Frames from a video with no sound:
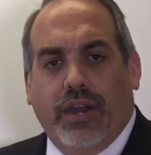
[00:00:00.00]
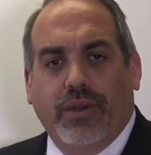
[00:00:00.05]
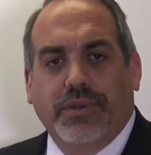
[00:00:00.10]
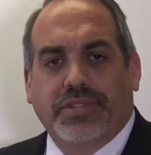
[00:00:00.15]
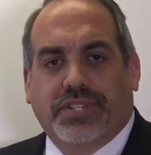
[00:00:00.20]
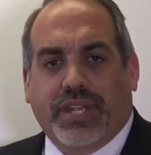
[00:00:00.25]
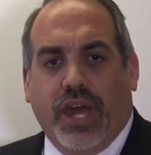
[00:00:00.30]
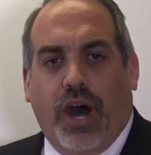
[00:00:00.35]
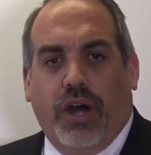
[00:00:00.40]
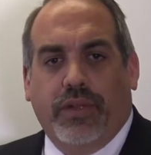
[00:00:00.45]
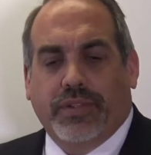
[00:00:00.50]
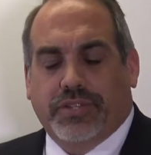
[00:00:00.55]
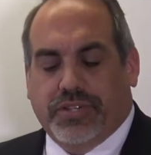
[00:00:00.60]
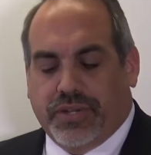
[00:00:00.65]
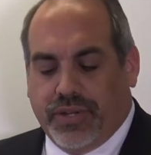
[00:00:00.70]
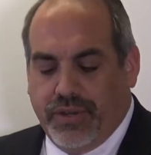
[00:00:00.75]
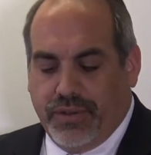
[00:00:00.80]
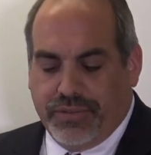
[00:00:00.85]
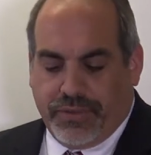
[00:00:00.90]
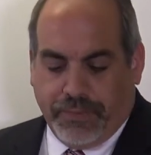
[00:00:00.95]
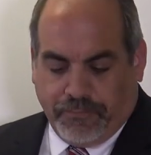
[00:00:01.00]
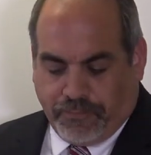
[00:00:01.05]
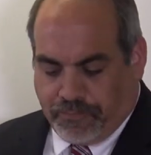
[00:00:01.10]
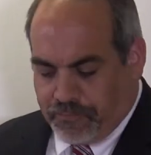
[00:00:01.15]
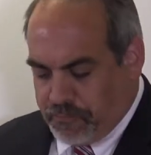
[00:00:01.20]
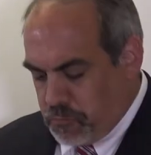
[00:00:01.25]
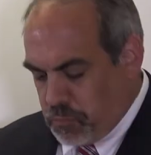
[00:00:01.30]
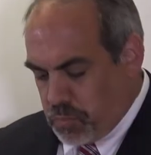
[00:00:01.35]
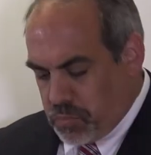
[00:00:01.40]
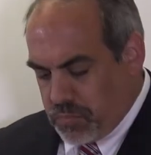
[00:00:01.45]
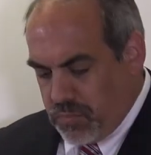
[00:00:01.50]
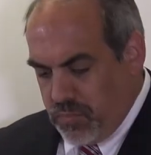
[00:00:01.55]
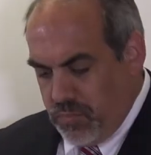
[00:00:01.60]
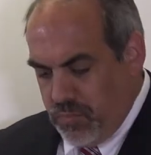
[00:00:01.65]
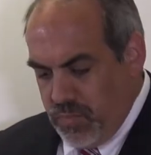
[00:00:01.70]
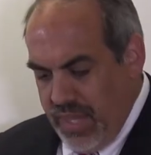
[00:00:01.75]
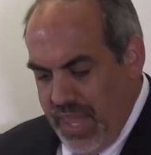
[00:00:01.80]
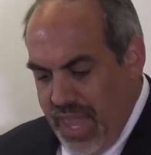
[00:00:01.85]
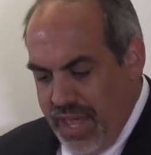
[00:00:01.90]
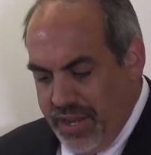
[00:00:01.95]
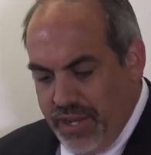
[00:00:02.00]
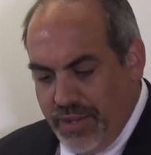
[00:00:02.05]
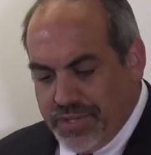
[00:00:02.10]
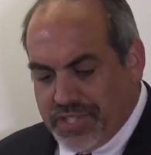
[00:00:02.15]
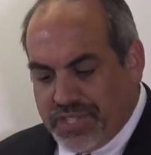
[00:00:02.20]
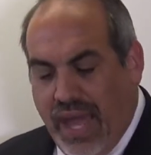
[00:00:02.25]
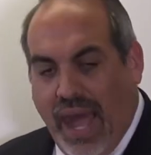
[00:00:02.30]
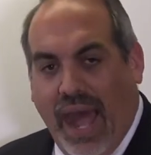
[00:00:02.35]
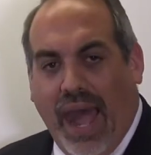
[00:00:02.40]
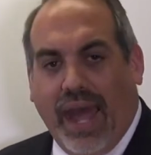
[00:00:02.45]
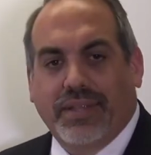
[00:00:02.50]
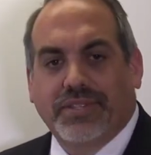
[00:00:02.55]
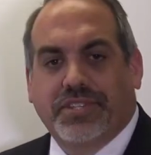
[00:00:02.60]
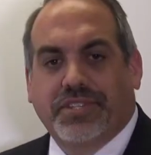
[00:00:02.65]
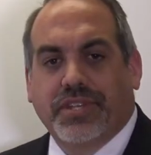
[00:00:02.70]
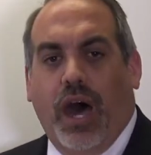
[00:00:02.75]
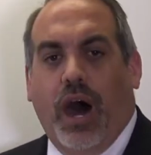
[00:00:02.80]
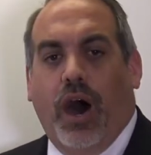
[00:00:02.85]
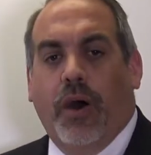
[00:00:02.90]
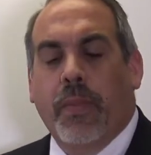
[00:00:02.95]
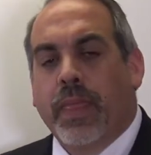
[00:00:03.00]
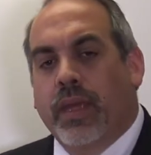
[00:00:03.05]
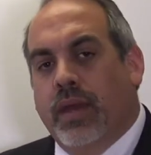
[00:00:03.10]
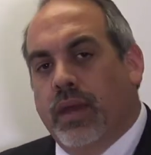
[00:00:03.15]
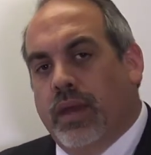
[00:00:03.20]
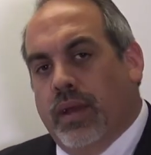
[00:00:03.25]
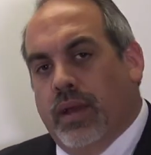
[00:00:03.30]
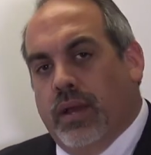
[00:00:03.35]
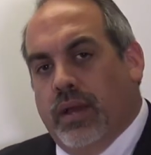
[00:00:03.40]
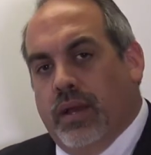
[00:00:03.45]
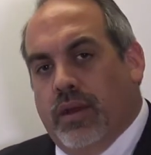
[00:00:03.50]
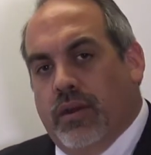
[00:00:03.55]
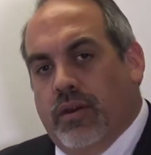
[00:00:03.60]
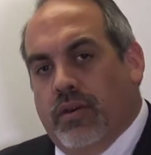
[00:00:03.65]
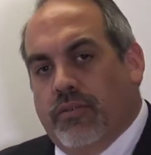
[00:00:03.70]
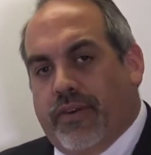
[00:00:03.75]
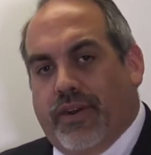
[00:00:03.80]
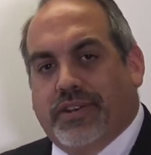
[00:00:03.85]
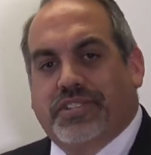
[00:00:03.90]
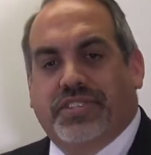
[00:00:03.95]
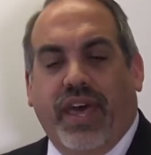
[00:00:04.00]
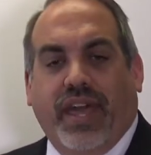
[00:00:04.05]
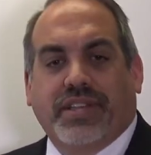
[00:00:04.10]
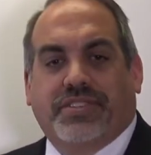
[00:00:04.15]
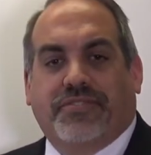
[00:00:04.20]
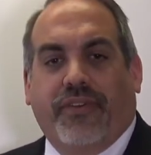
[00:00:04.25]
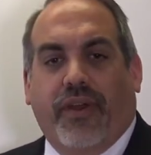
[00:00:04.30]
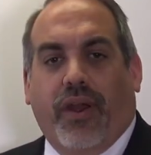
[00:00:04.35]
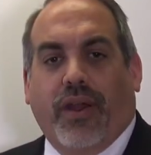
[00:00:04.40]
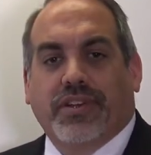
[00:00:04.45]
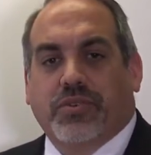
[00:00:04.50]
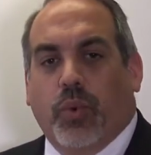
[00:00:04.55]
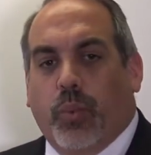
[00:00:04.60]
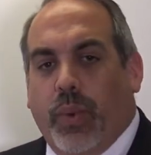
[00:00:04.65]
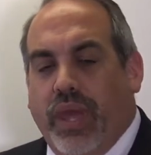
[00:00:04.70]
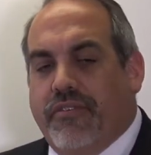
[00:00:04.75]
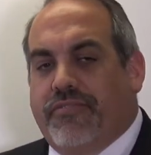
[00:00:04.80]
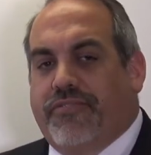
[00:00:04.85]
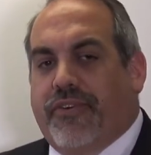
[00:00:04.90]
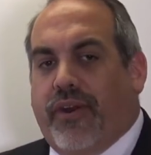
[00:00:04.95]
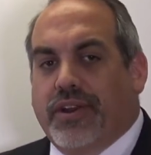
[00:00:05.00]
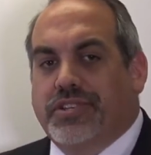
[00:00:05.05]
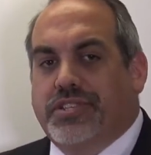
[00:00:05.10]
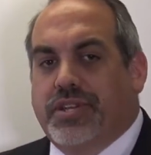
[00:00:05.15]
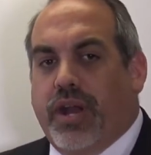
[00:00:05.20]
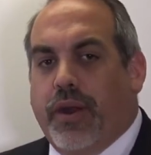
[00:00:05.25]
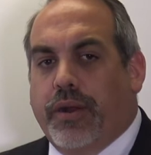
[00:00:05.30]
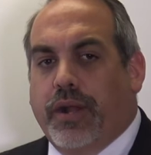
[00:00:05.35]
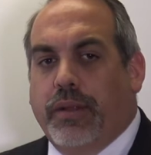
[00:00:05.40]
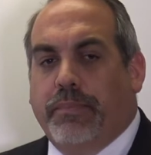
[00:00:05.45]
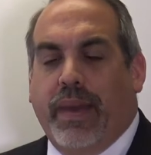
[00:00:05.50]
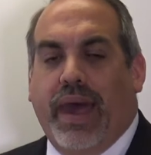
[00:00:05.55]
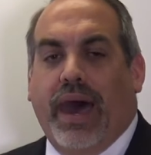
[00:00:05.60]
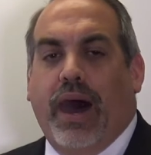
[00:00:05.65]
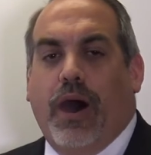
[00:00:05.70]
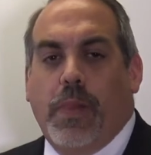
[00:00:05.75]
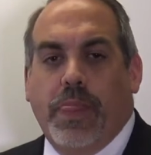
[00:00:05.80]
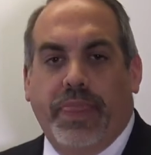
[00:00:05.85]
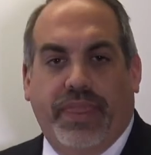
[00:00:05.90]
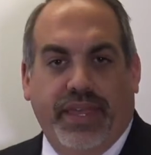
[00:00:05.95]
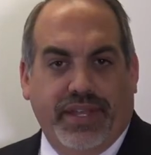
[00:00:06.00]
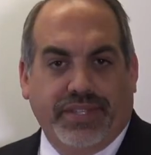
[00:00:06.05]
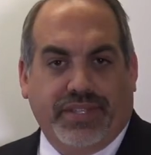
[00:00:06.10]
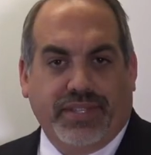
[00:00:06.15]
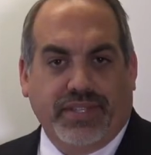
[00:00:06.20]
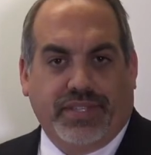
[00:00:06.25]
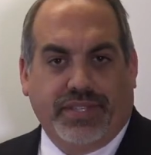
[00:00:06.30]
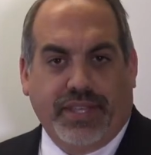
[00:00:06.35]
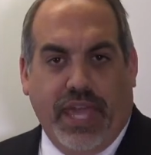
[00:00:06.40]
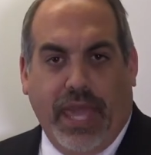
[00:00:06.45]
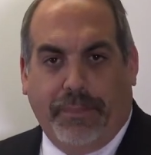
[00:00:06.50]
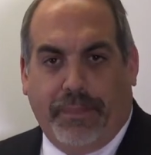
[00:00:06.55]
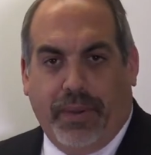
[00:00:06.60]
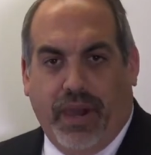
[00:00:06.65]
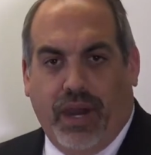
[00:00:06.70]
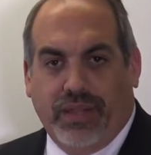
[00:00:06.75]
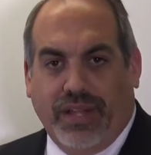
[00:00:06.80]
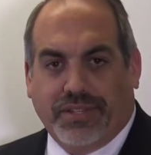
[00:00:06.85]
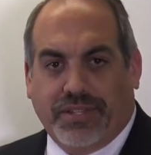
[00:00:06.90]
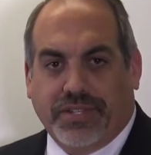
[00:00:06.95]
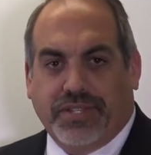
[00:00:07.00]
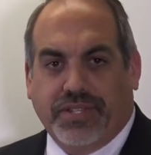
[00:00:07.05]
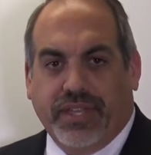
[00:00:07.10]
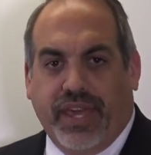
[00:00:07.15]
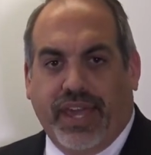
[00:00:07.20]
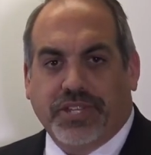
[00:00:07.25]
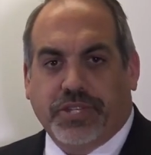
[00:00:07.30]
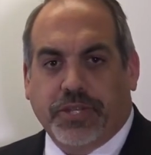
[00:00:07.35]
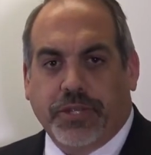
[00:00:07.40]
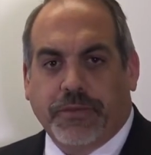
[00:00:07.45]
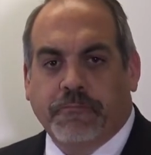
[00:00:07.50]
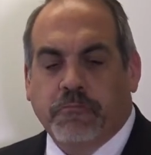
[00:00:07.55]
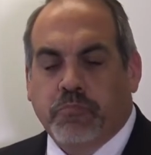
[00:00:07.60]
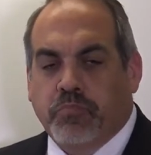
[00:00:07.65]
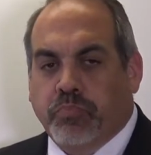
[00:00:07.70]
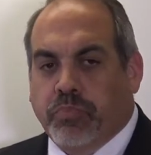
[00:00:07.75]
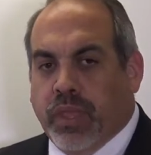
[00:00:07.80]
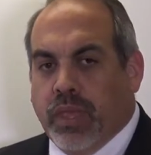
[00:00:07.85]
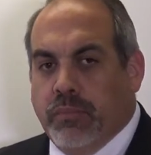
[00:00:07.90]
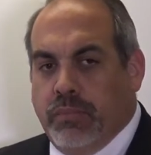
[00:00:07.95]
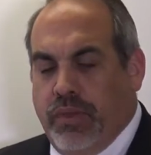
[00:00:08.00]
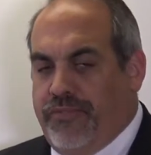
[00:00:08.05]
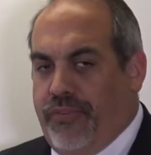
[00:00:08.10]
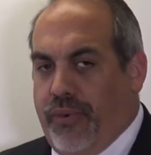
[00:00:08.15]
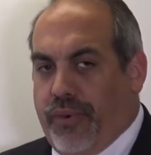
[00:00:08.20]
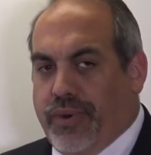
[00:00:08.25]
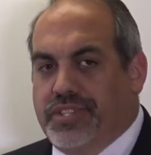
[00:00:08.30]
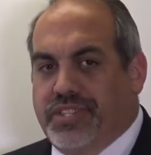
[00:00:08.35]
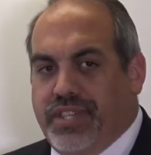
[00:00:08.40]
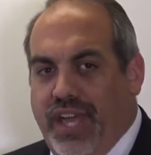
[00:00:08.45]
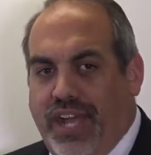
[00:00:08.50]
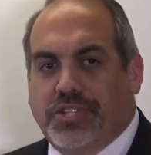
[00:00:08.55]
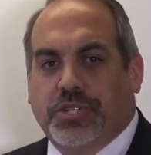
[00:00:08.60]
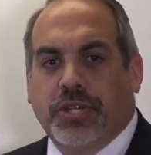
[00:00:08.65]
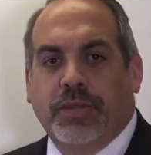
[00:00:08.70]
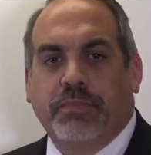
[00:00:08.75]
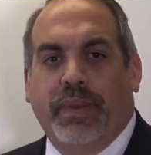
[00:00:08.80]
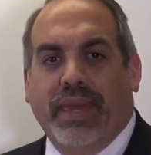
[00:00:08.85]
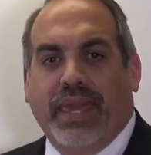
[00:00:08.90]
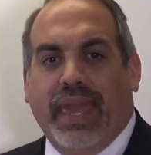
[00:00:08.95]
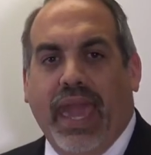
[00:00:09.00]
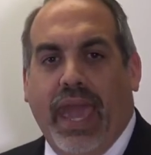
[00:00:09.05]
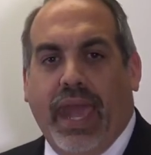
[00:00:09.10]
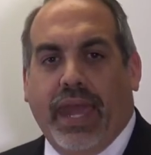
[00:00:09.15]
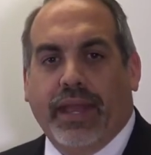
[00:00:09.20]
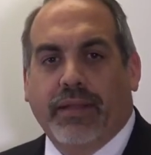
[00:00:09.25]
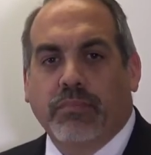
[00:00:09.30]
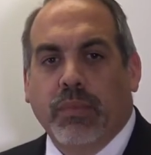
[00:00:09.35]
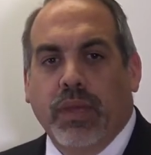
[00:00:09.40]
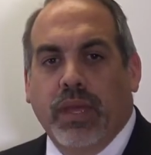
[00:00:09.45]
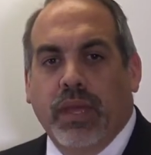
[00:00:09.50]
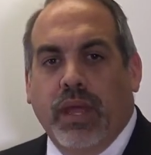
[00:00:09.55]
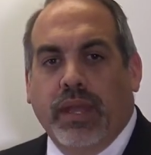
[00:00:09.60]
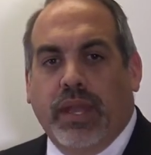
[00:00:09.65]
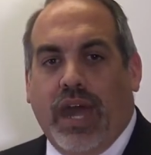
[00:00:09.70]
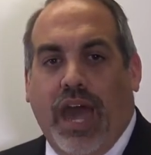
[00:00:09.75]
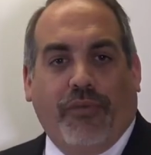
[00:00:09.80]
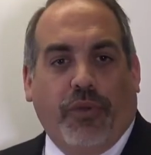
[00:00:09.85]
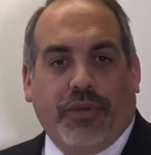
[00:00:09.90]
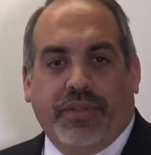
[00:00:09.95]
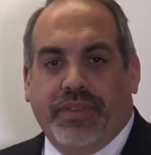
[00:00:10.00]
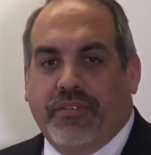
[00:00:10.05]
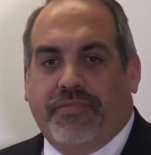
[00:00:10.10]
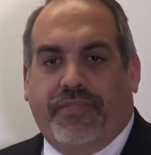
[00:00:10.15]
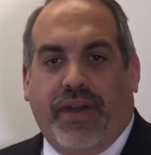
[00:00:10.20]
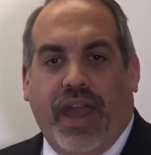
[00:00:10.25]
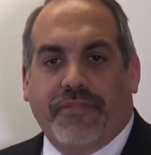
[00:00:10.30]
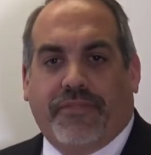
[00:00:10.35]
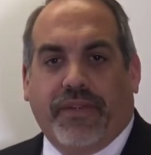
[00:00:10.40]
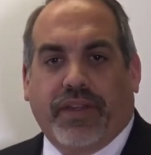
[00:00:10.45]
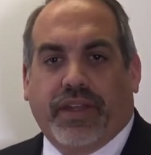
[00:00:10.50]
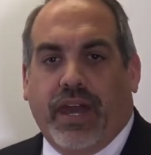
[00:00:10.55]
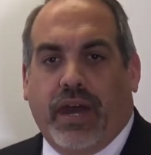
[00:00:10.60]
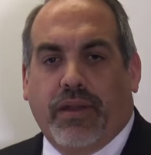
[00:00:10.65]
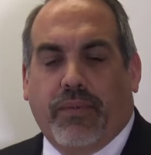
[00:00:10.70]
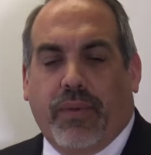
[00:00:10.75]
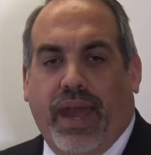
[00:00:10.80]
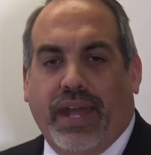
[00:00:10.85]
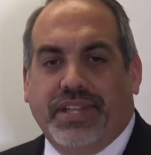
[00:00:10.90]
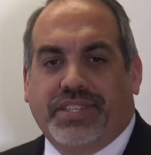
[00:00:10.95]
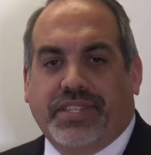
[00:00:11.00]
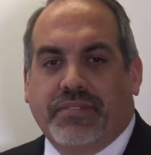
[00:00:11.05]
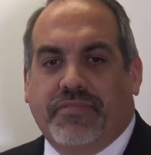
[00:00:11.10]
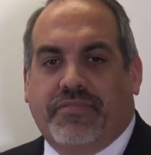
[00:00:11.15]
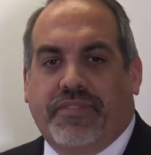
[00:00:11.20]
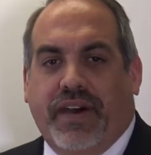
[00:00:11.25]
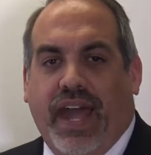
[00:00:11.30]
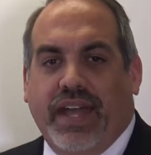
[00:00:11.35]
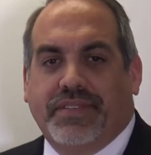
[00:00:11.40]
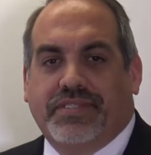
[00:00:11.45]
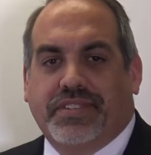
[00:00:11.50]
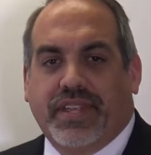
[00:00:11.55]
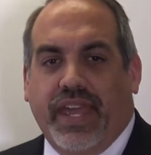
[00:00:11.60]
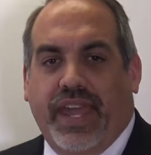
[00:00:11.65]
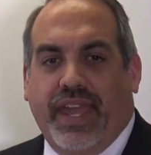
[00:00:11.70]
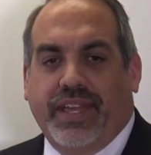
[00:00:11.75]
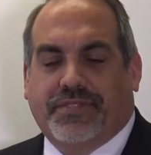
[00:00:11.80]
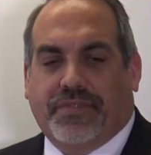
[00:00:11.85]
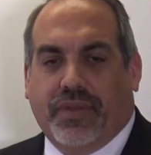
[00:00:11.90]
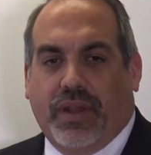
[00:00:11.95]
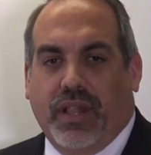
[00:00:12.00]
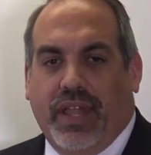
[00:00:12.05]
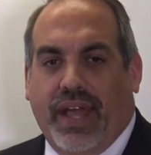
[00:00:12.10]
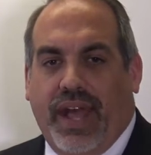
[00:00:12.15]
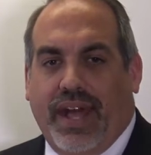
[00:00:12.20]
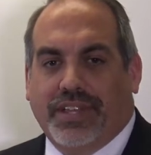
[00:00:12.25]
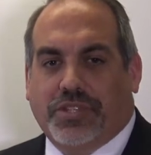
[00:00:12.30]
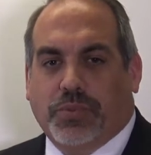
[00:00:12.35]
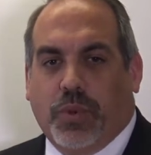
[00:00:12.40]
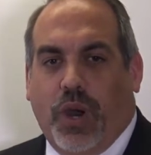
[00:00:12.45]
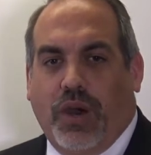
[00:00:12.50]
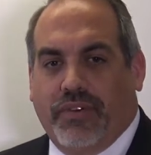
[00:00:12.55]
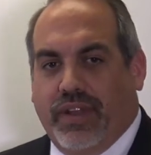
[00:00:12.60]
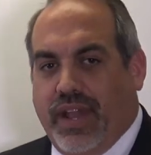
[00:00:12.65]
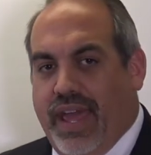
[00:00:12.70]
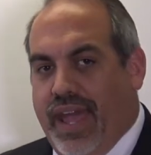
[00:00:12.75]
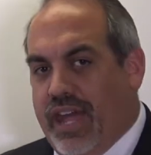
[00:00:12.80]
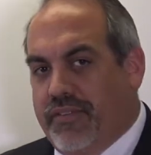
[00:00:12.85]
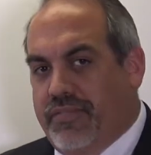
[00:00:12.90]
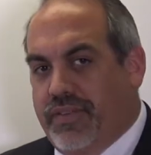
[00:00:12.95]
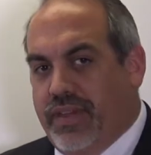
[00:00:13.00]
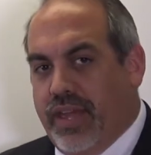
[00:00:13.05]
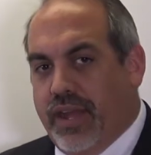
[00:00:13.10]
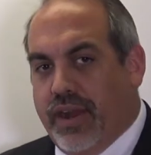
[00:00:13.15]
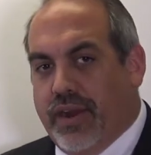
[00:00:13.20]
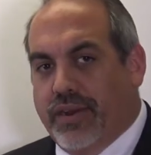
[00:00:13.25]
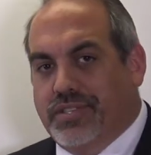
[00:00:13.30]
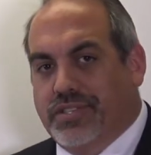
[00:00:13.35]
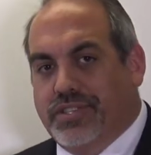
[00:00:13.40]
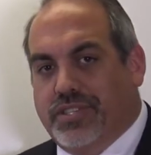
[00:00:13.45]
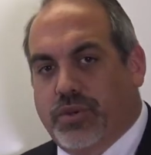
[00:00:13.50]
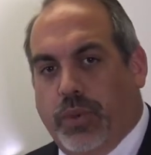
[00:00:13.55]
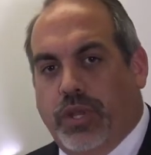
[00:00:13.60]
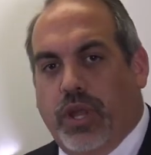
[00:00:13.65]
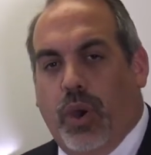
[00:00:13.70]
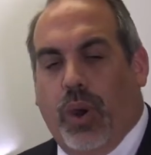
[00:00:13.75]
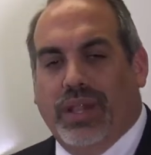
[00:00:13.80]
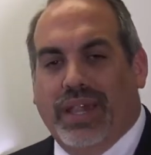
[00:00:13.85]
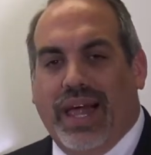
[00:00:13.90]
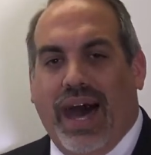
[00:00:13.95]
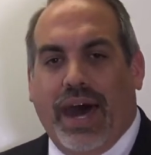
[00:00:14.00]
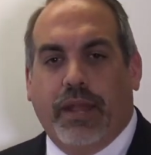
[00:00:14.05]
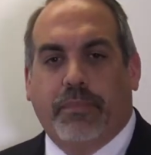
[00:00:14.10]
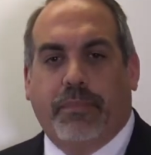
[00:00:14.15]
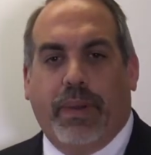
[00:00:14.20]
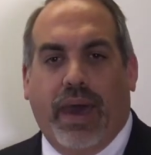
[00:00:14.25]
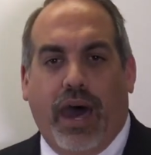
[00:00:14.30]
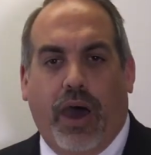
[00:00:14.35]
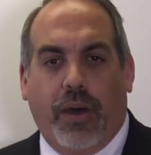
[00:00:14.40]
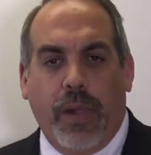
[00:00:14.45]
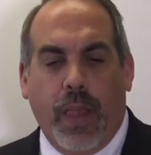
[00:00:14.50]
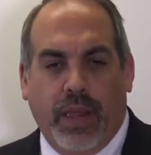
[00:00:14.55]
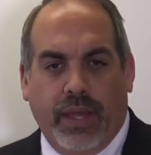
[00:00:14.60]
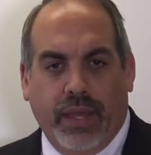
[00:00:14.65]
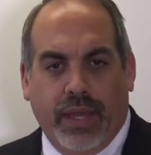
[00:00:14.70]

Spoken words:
who's telling the truth and who's not. So, first things first, we first heard about this SEPA legislation before session began. Now, I've worked in the fight for gun rights in 5 states for the last 12 and a half years, and so we know a lot about